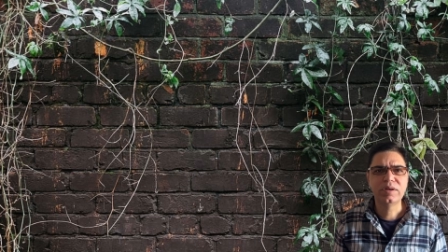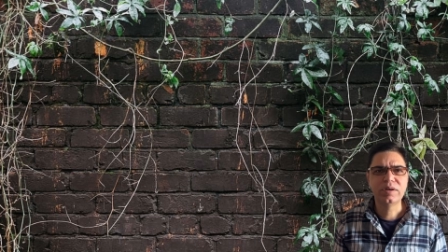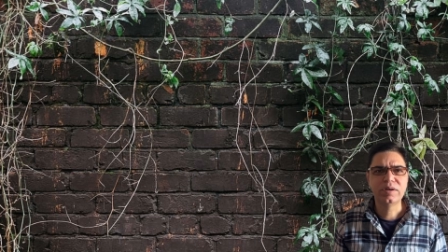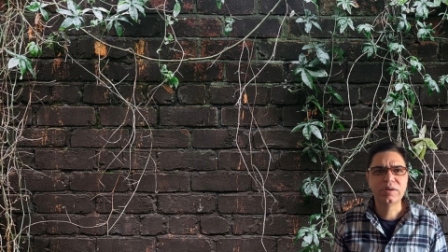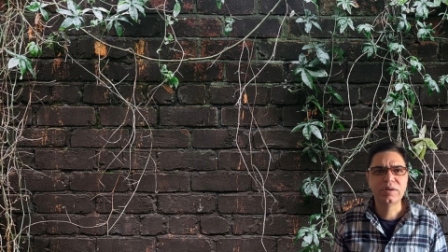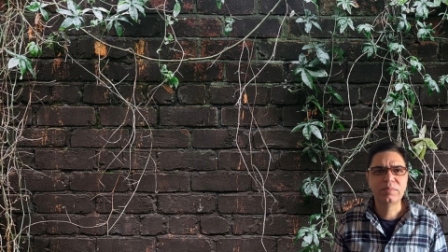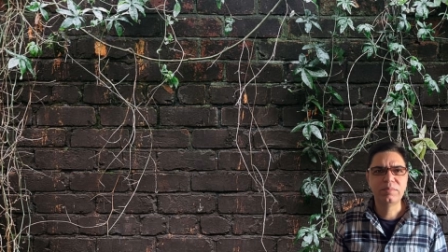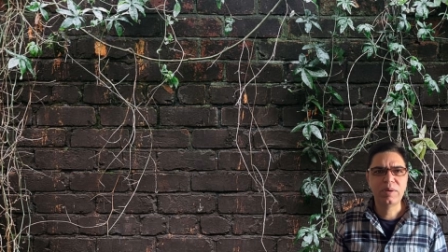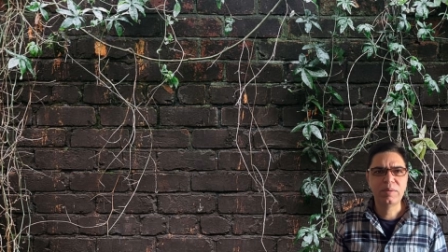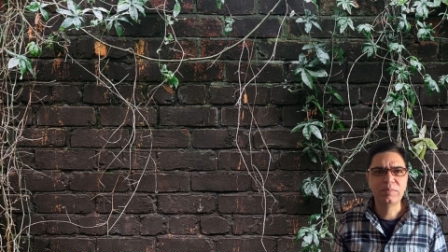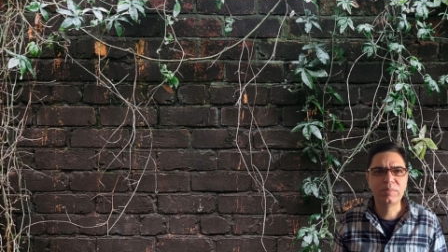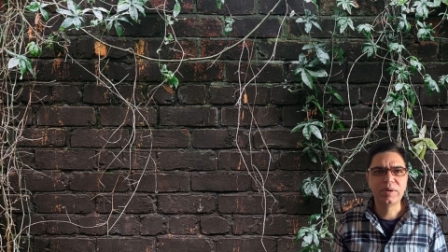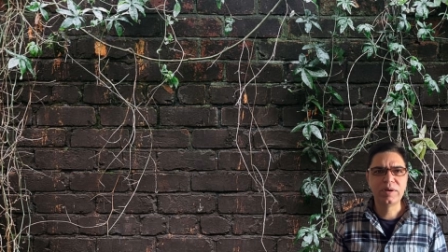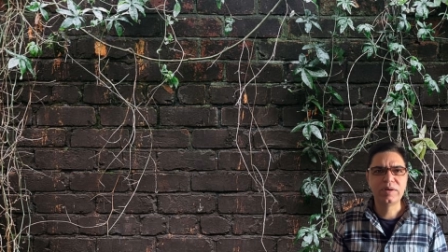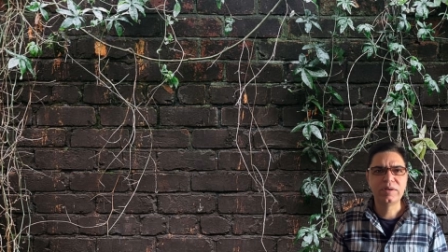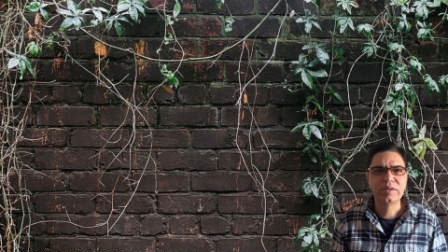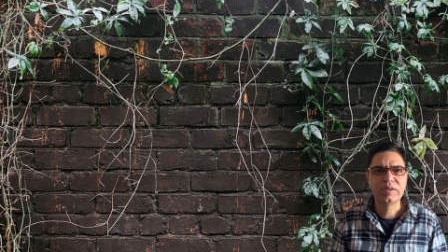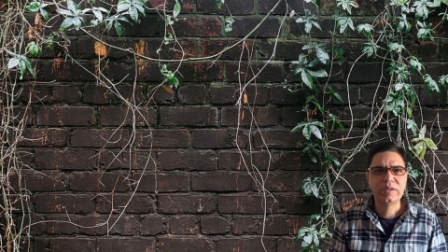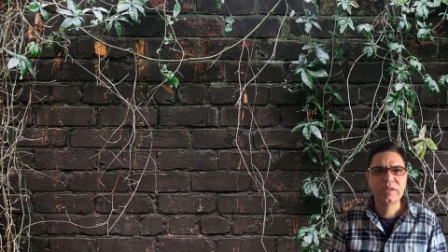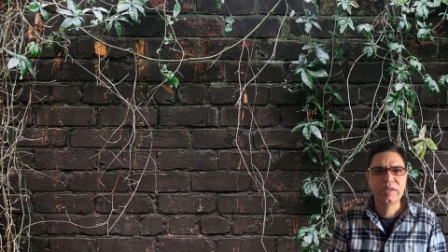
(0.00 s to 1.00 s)

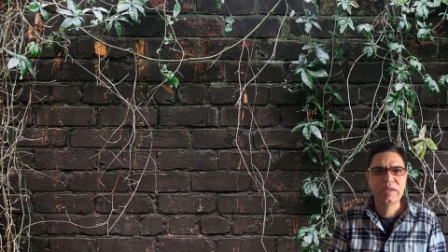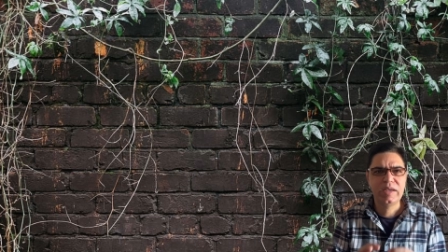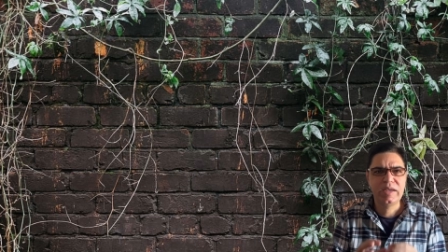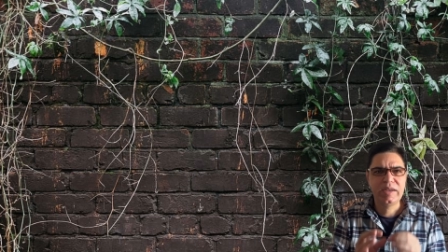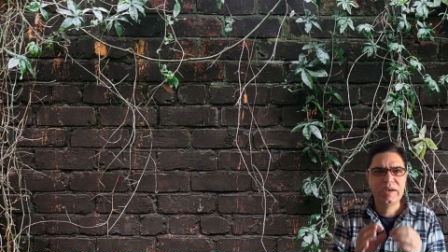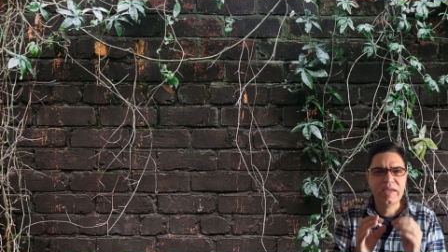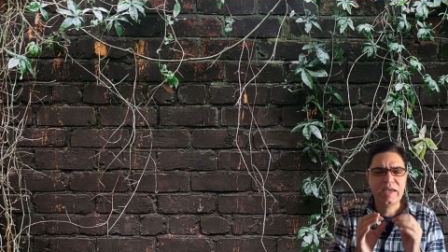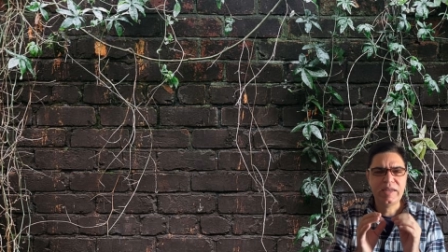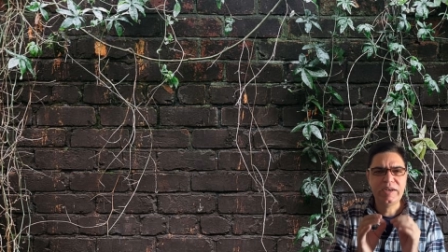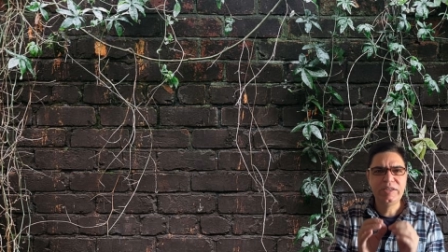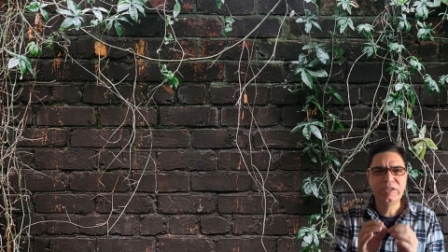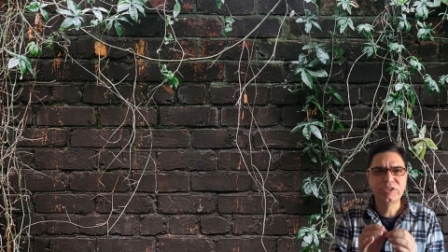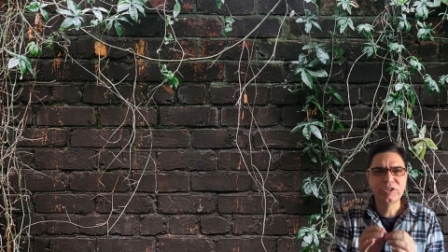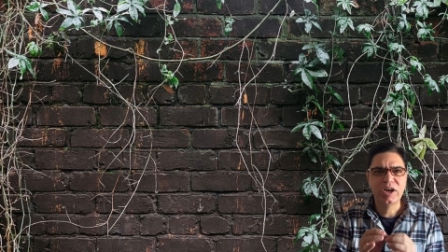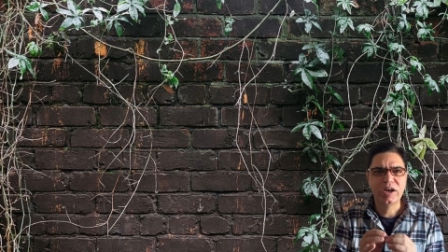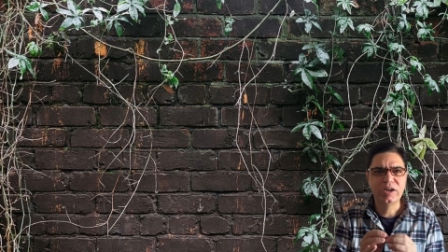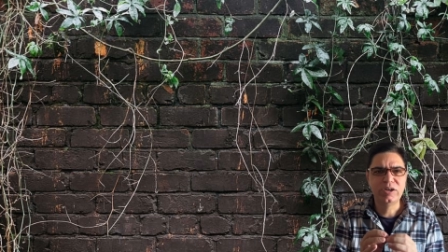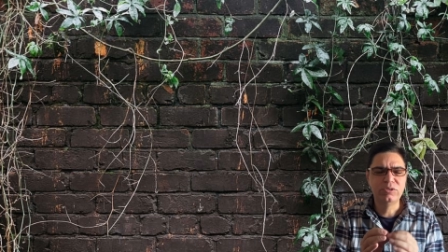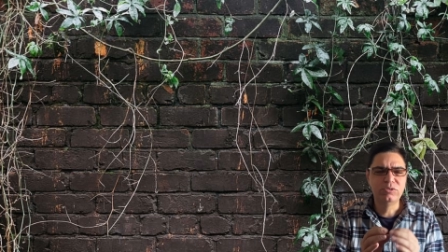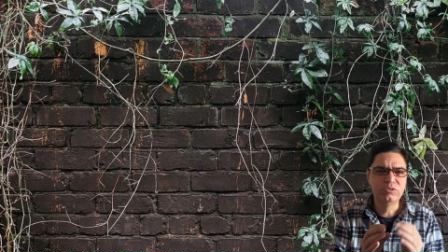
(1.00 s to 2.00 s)
remember, in any
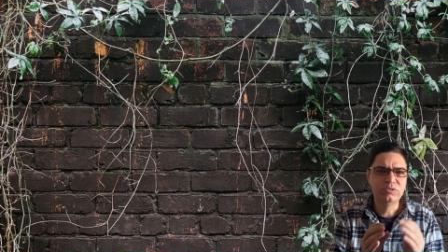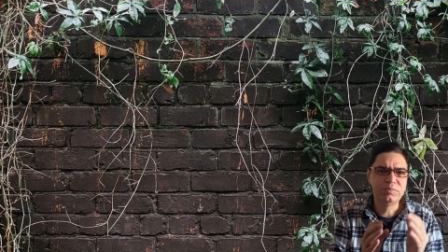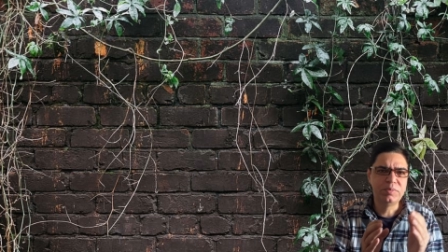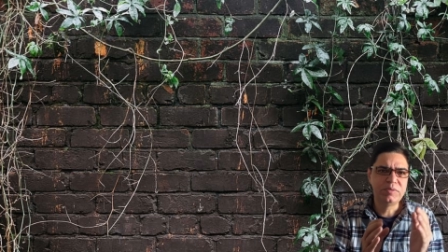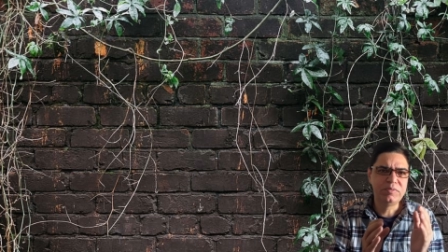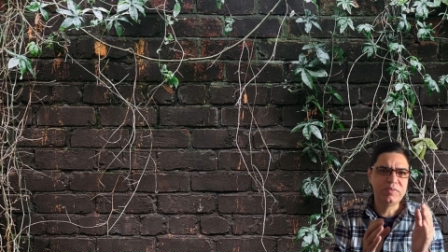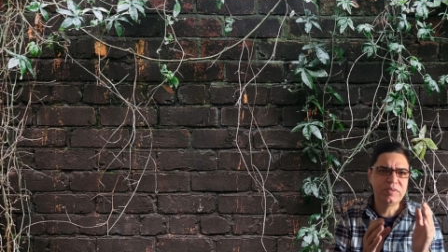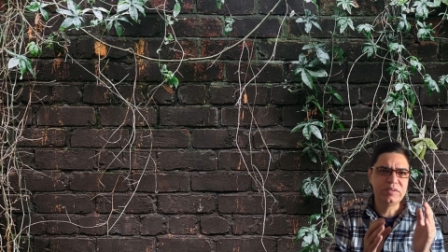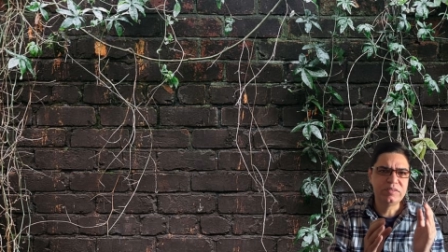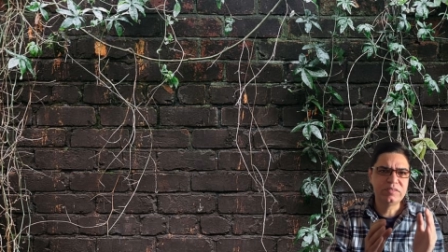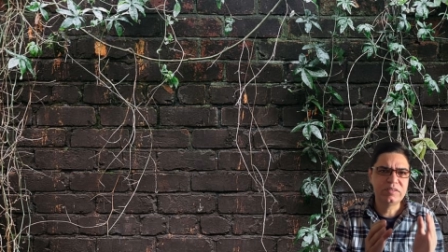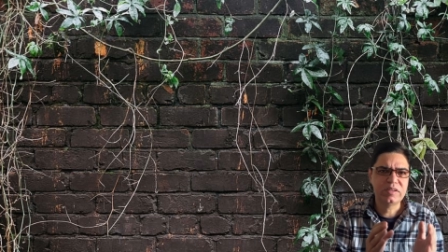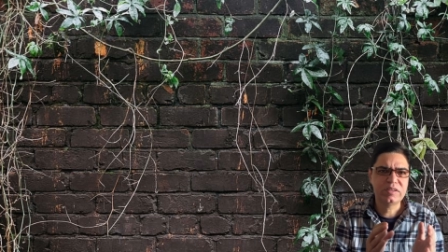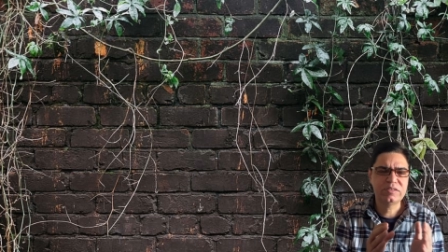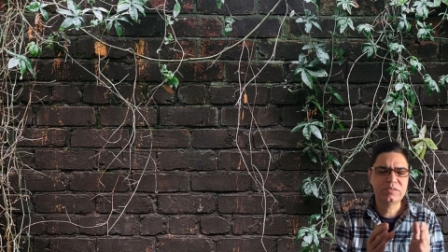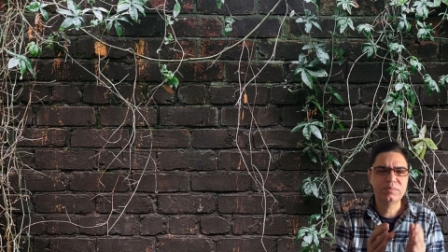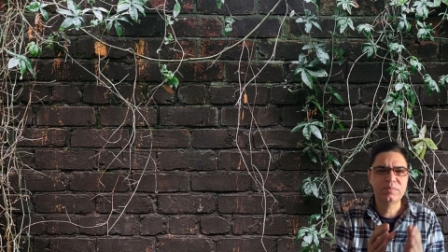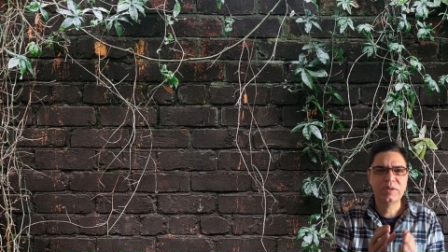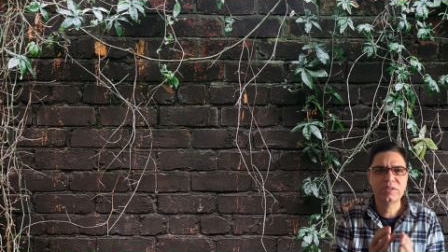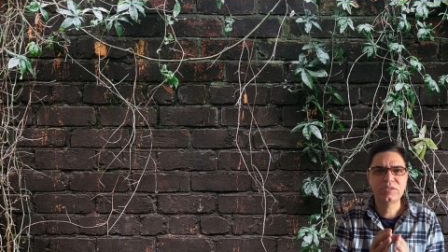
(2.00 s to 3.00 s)
child who's between
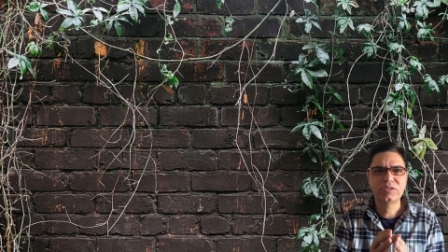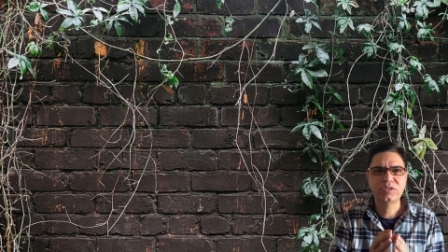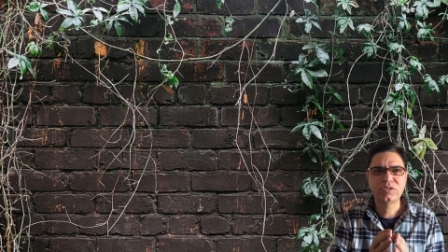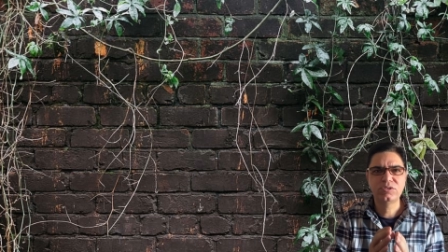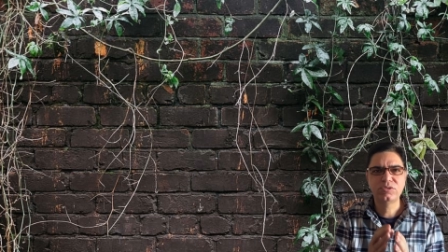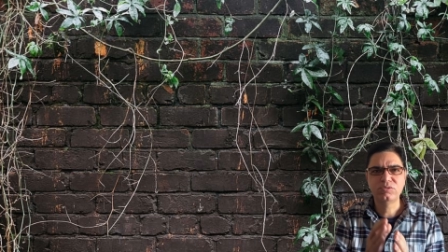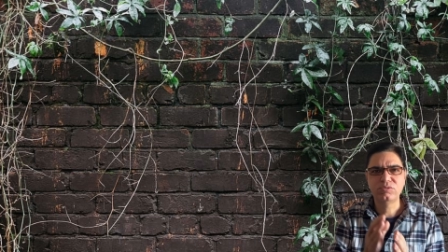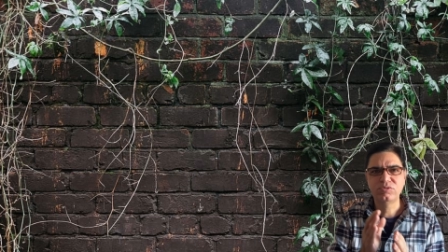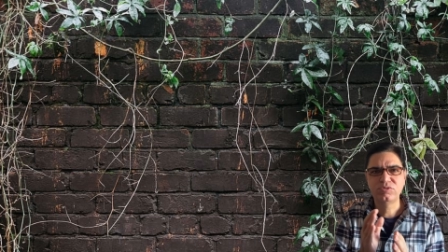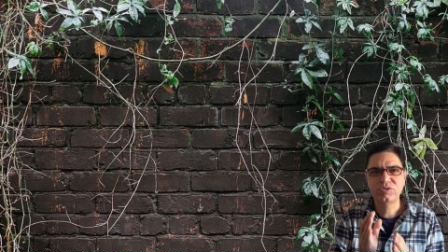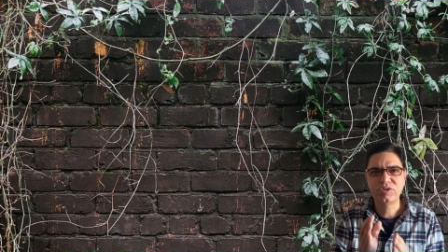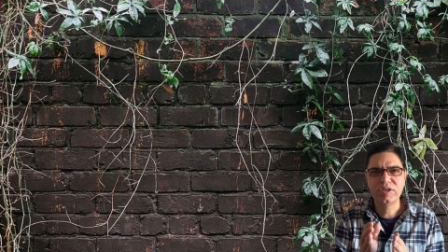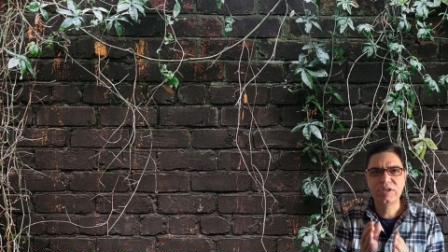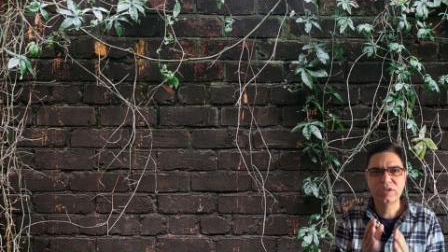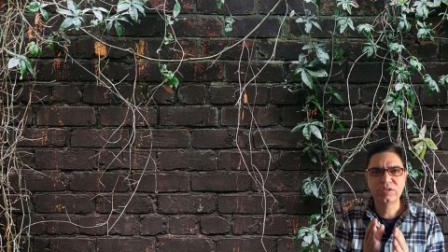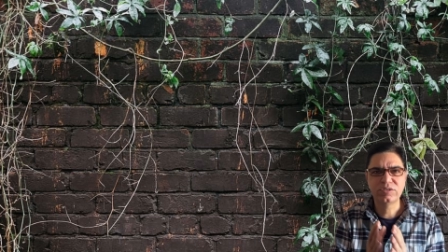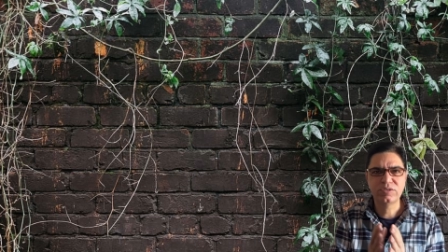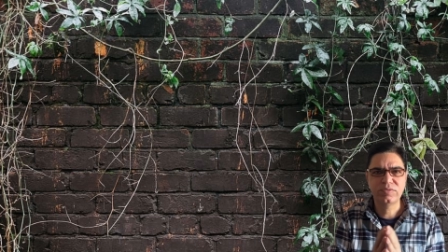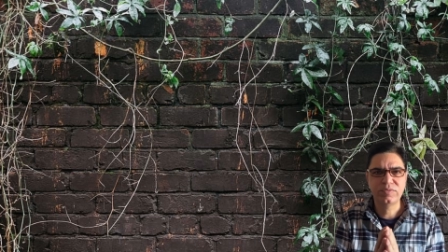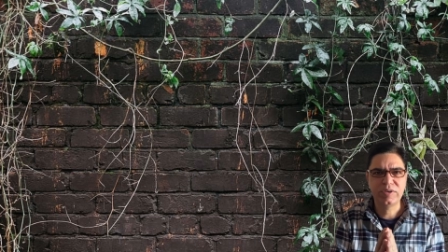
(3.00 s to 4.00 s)
6 months to 3
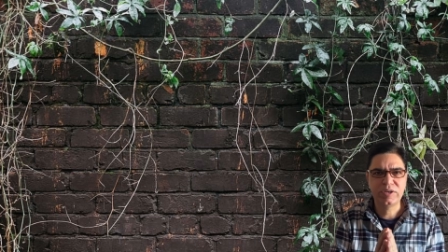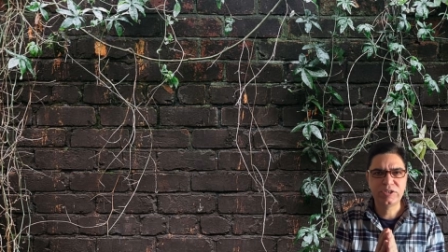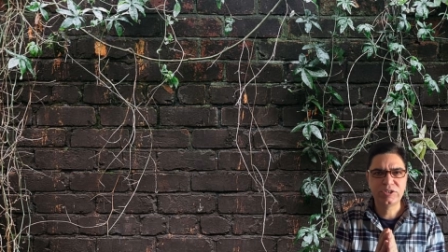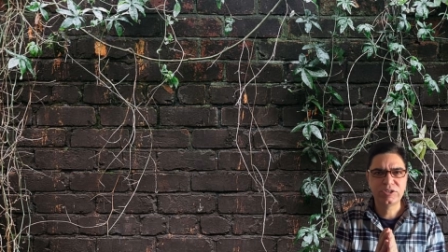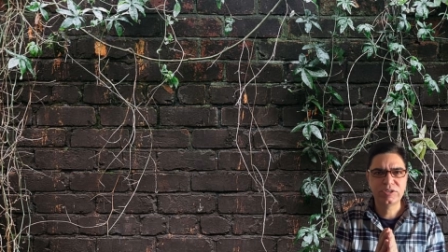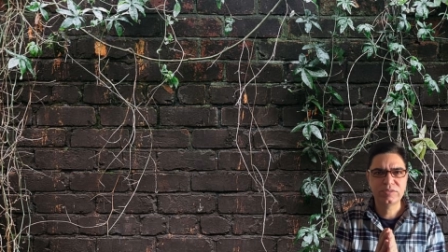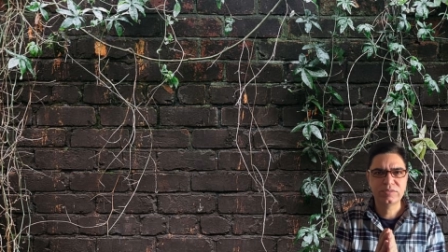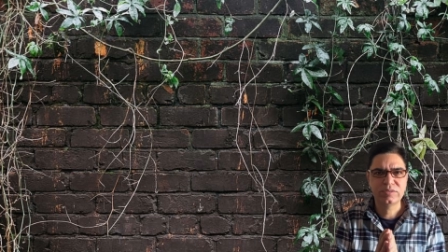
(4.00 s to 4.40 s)
years of age,